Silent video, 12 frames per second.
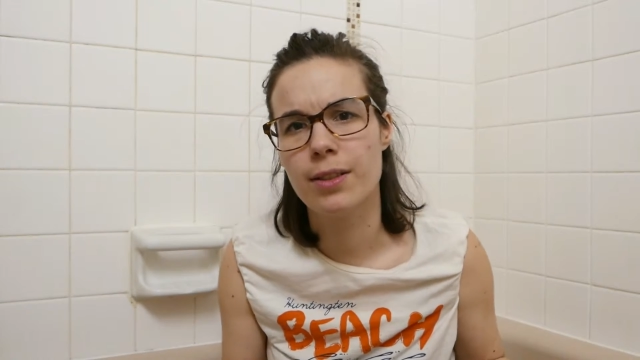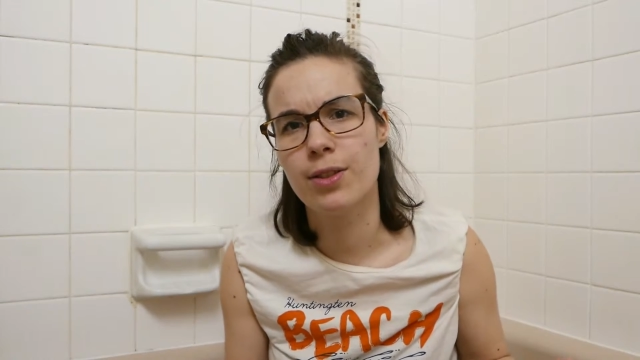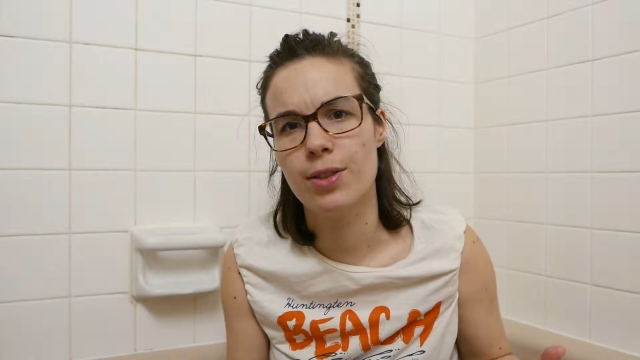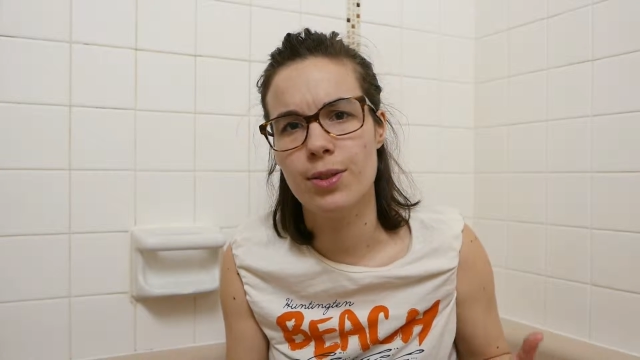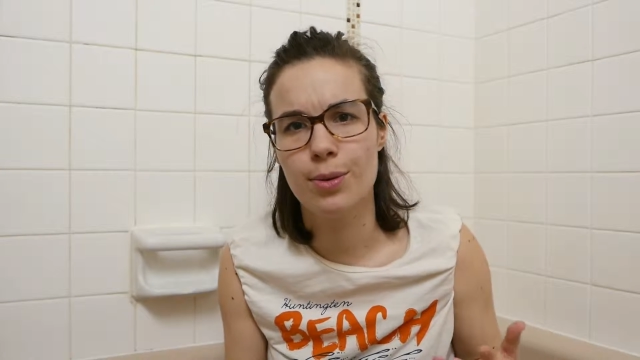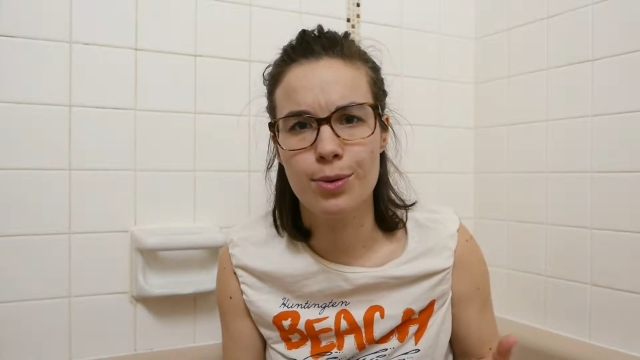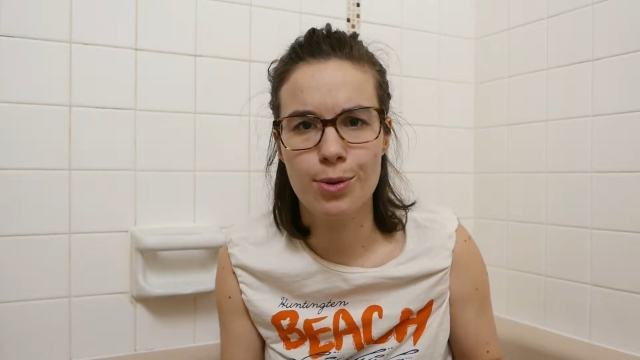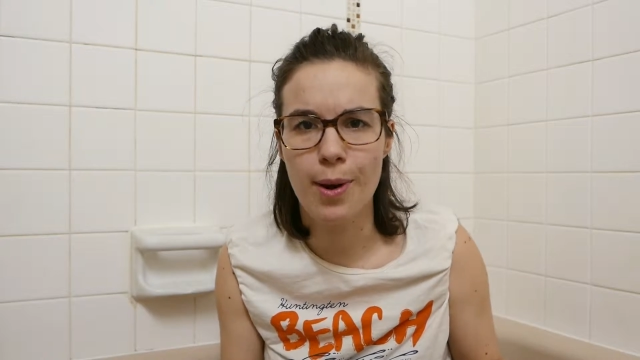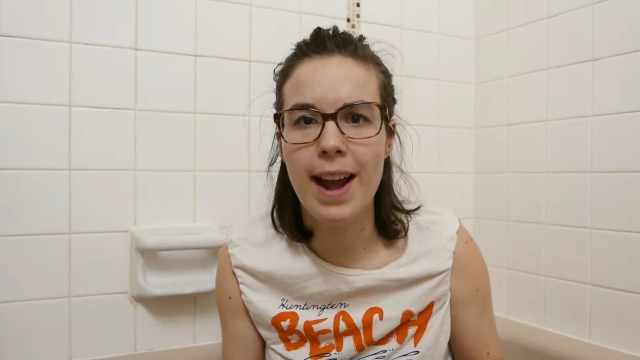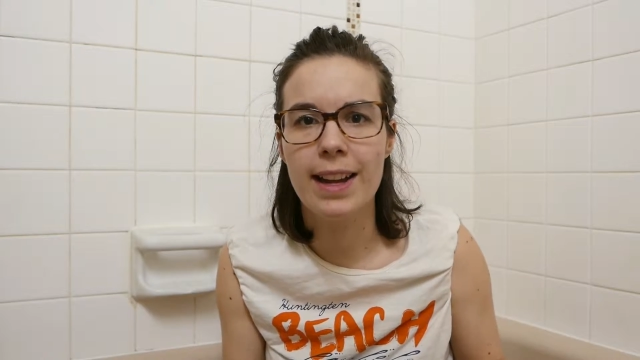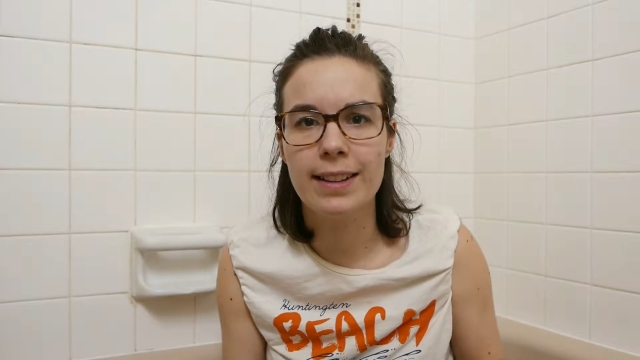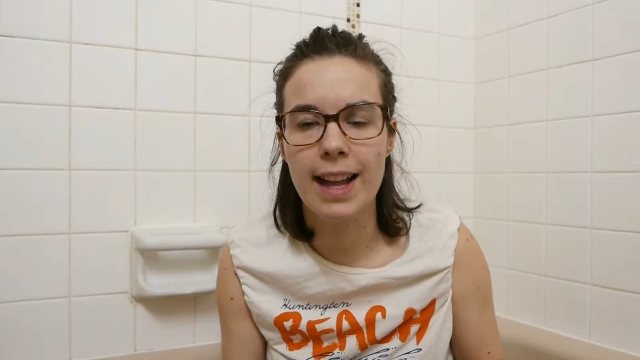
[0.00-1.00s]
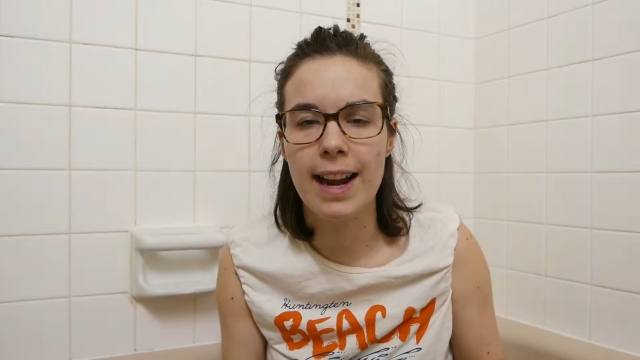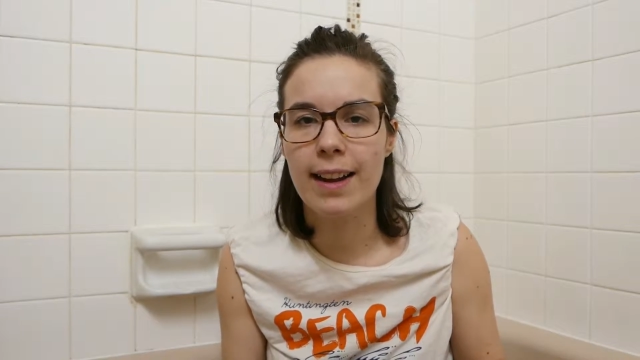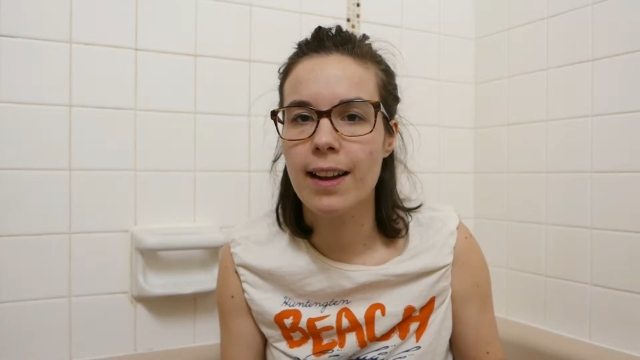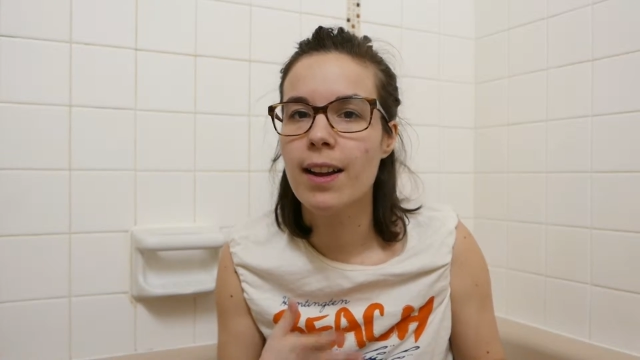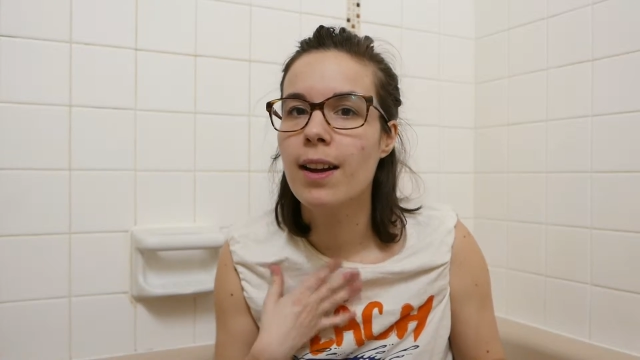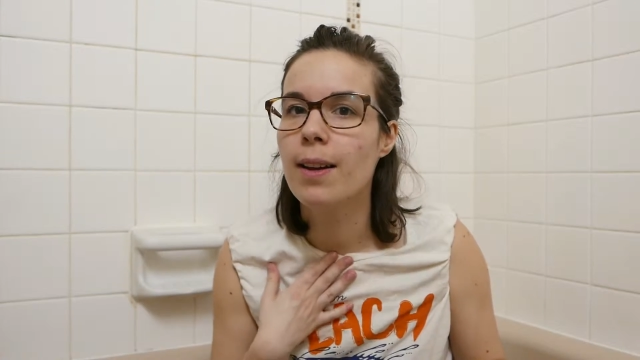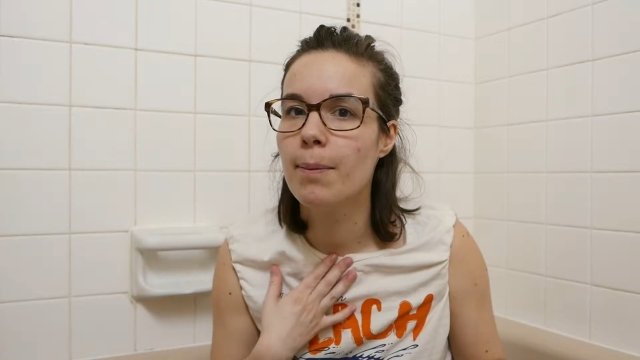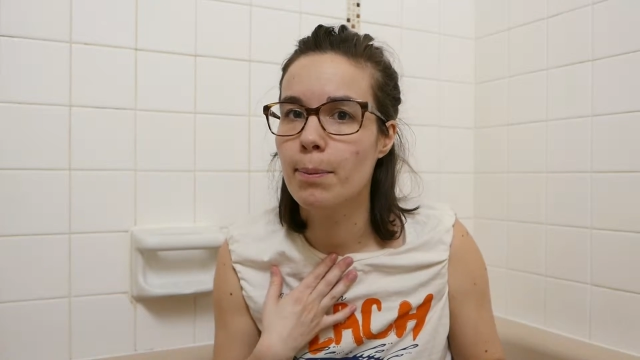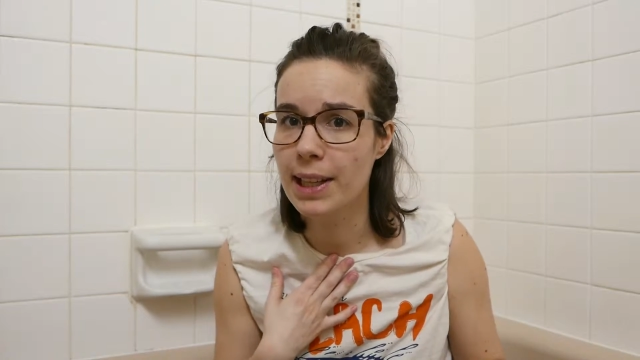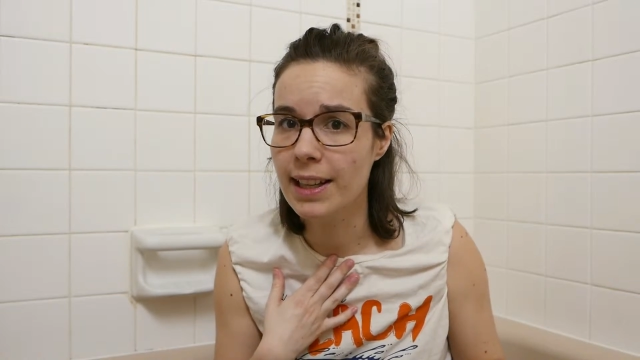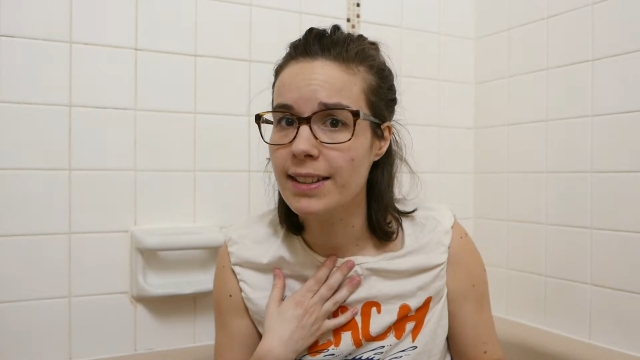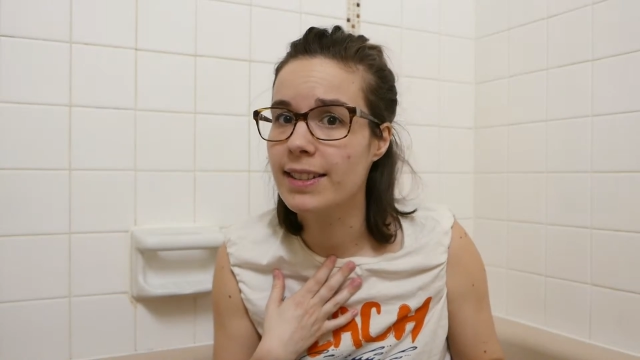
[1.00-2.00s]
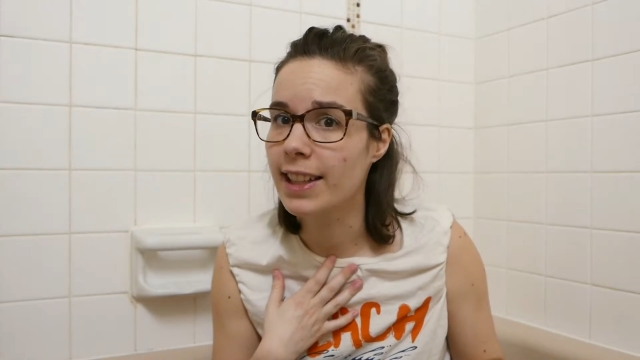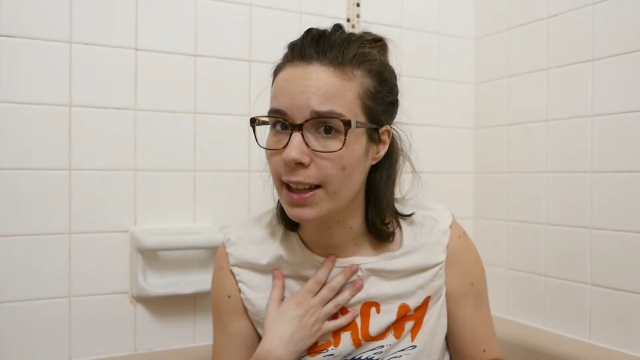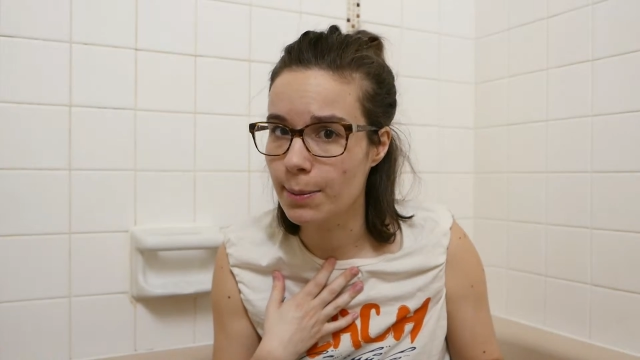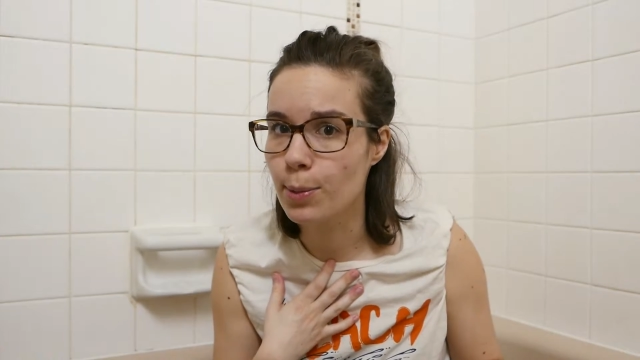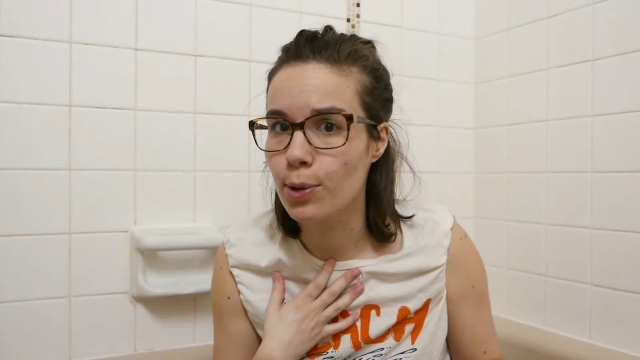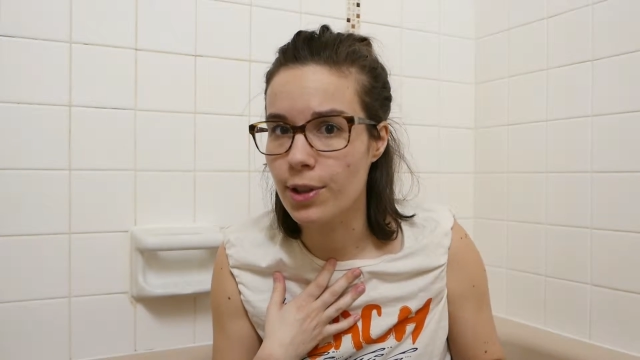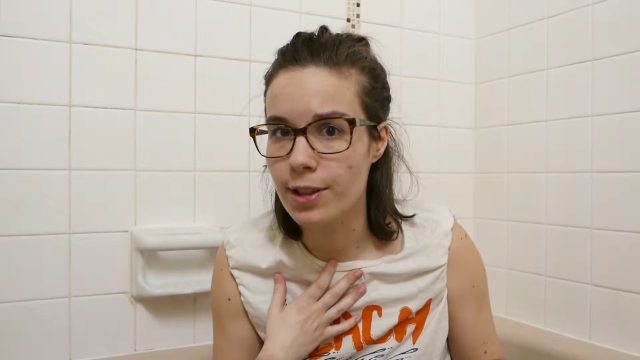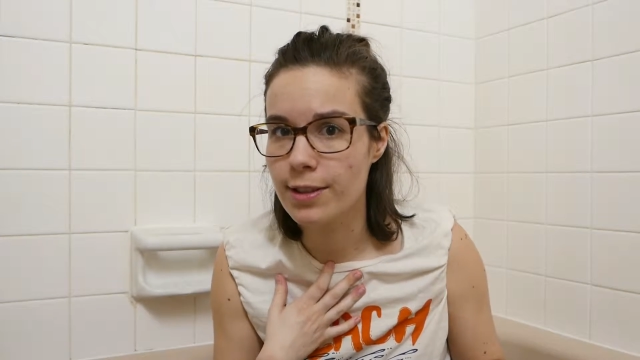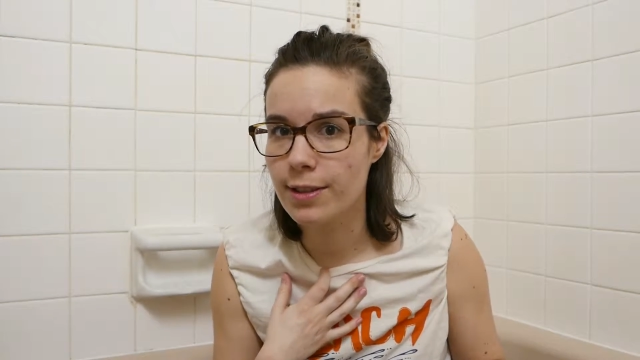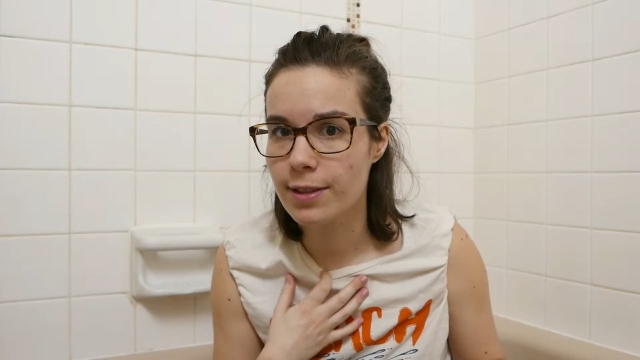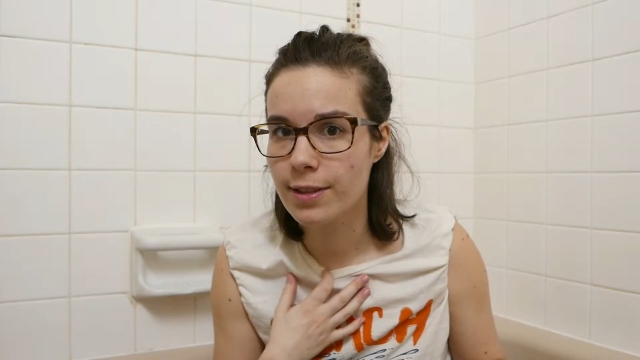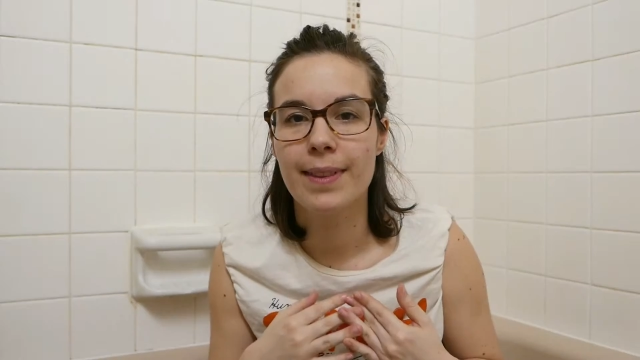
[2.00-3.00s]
Just try it, like me and skateboards.